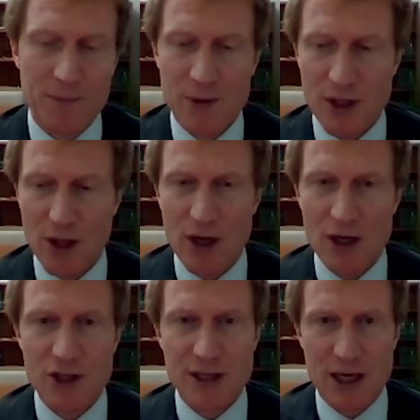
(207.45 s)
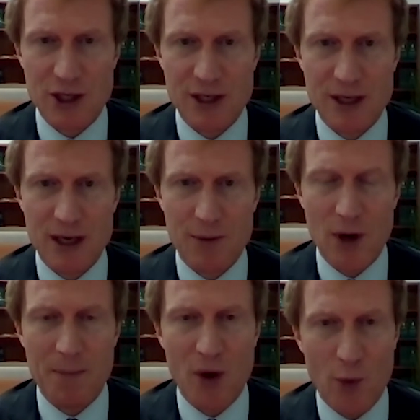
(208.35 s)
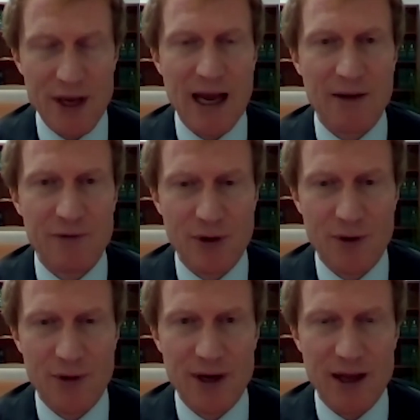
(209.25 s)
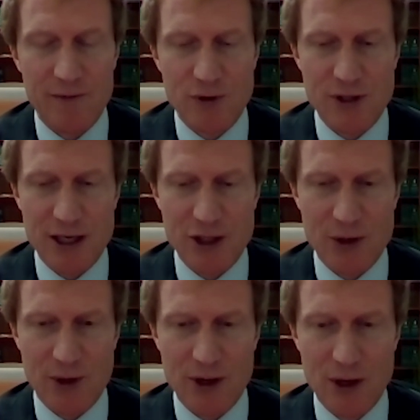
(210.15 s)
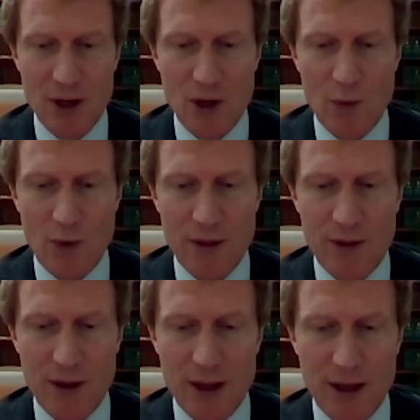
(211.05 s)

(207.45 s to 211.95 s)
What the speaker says: it was a large discussion about a week after the death of Joyce Echaquan with